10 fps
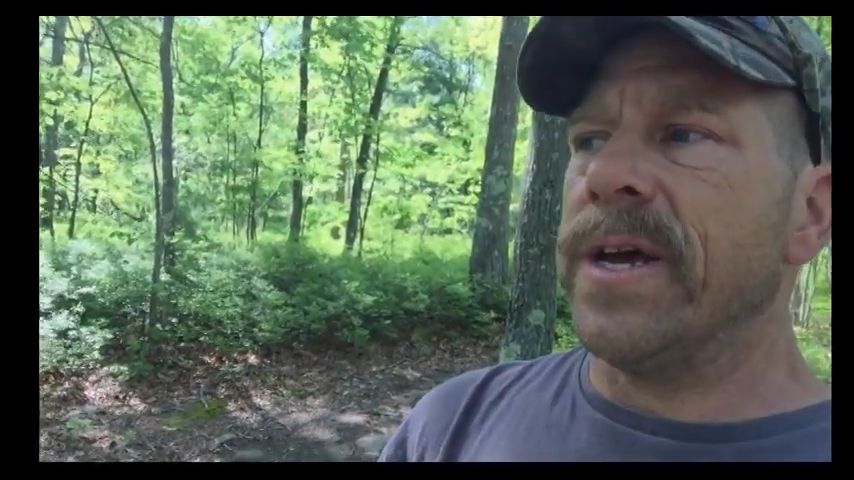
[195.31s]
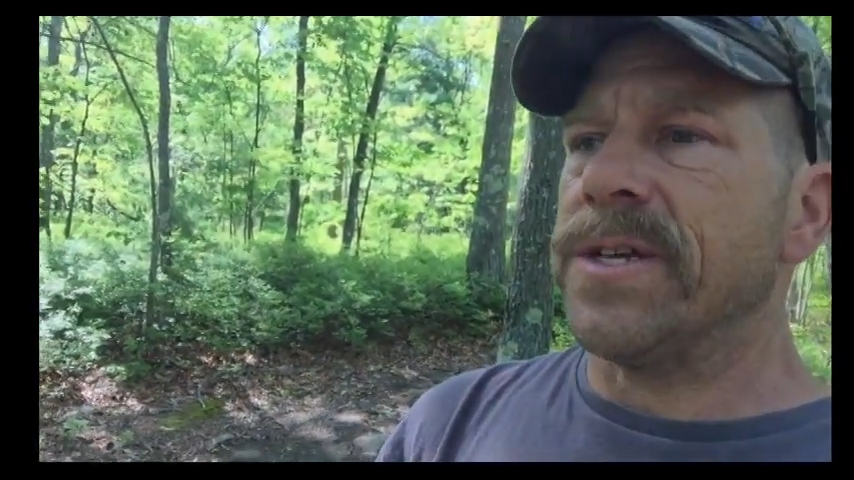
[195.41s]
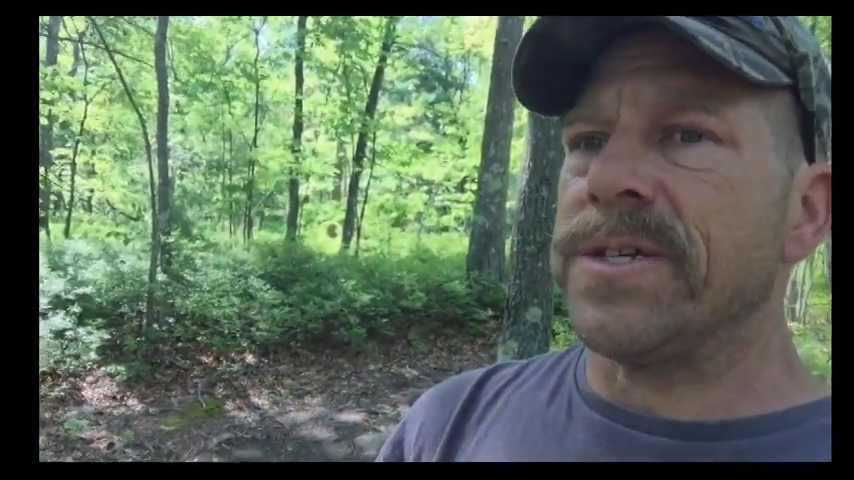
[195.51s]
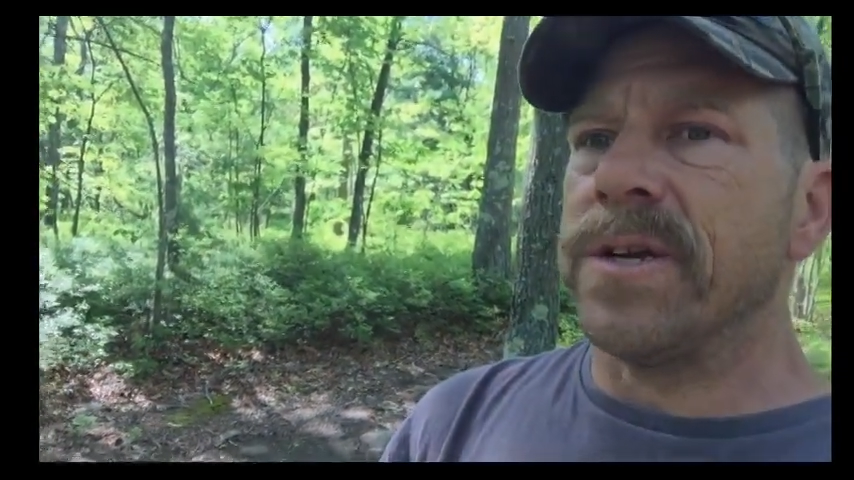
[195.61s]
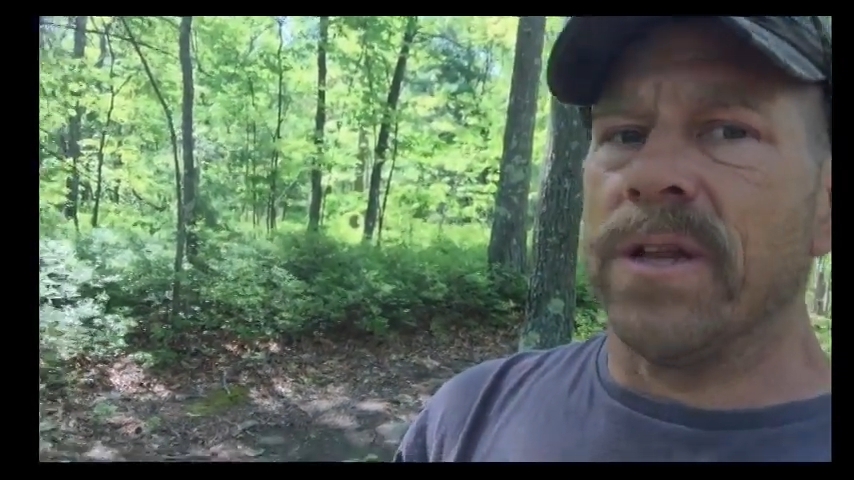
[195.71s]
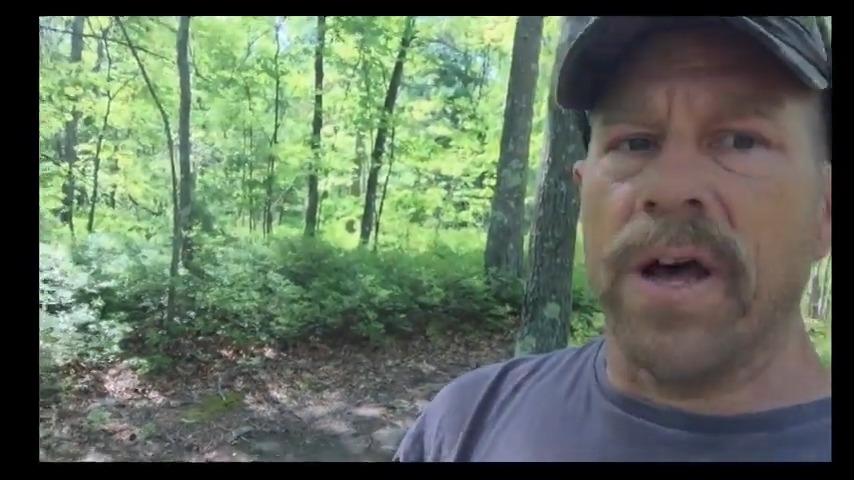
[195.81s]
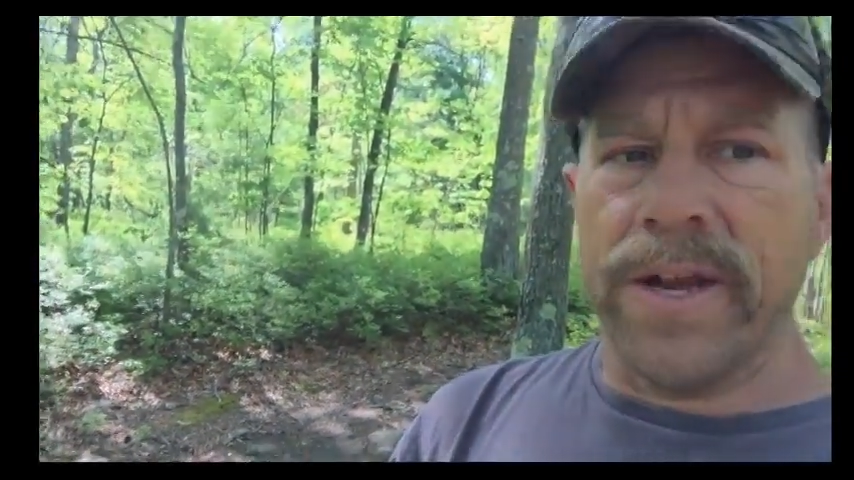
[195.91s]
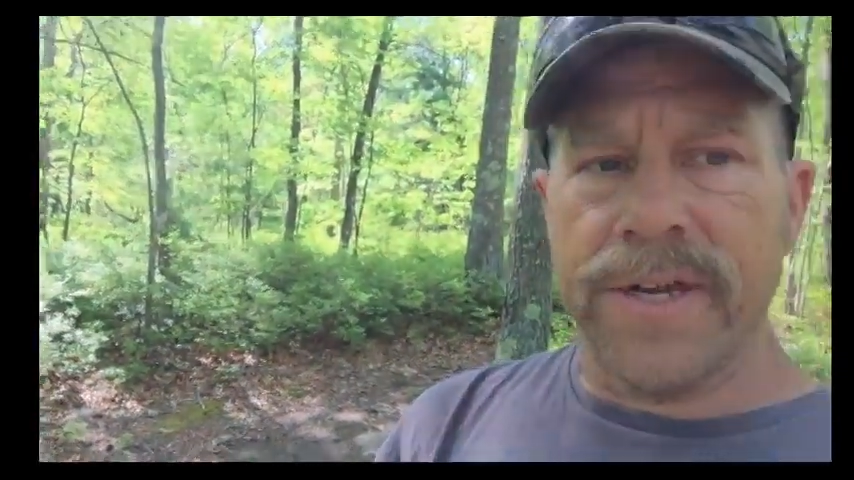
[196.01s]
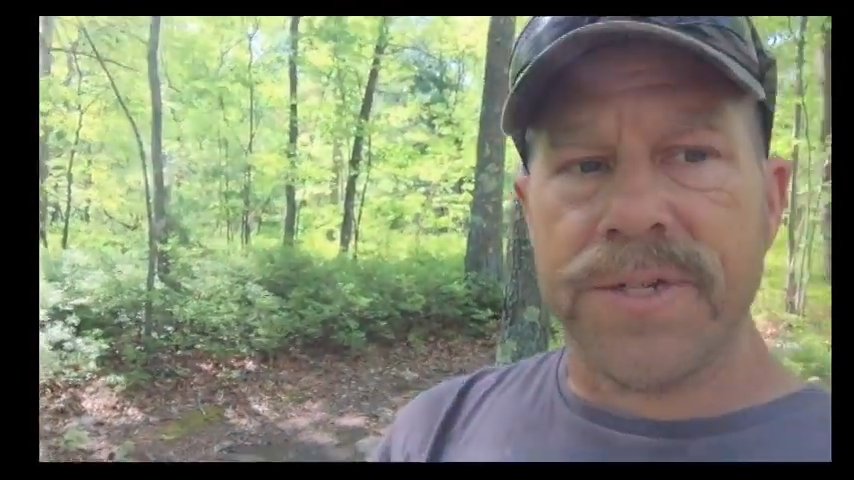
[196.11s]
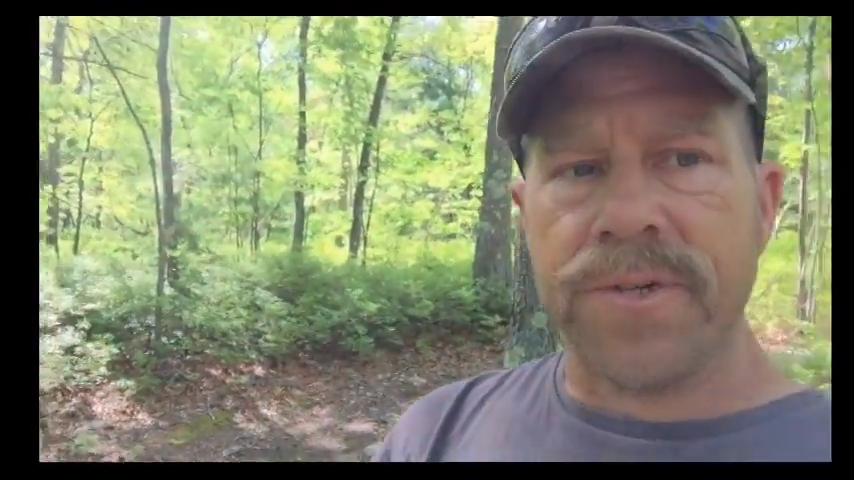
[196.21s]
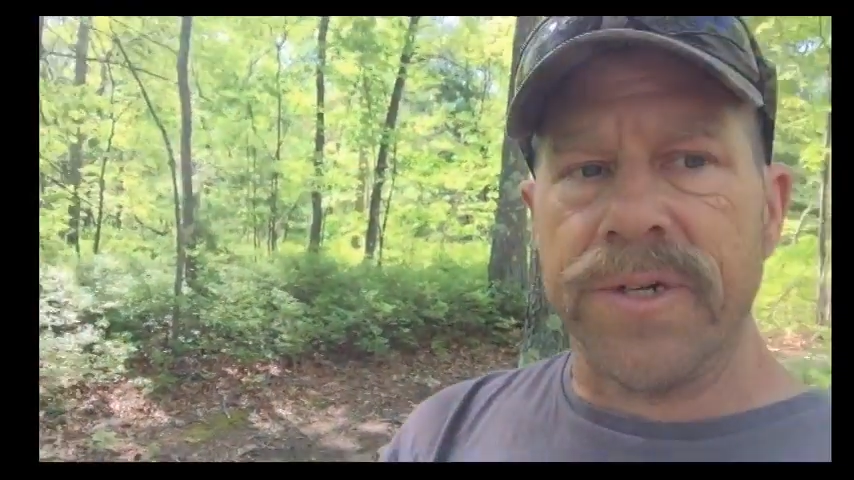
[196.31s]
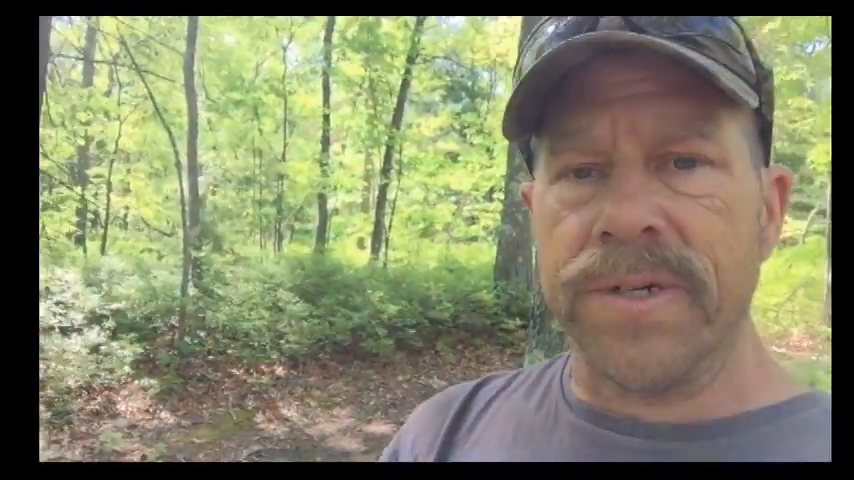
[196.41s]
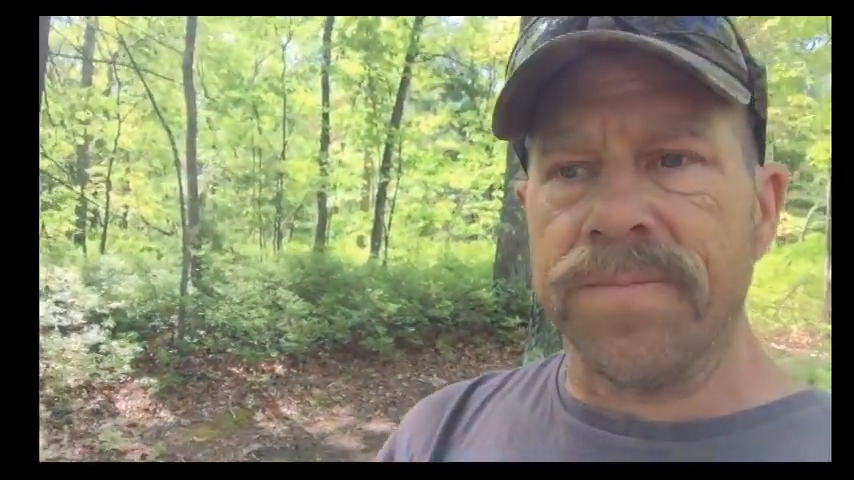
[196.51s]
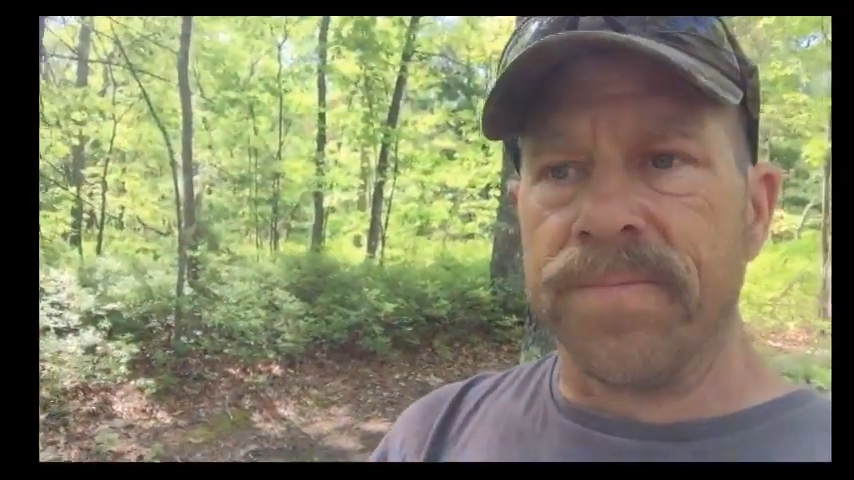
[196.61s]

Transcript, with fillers: has a lot of history.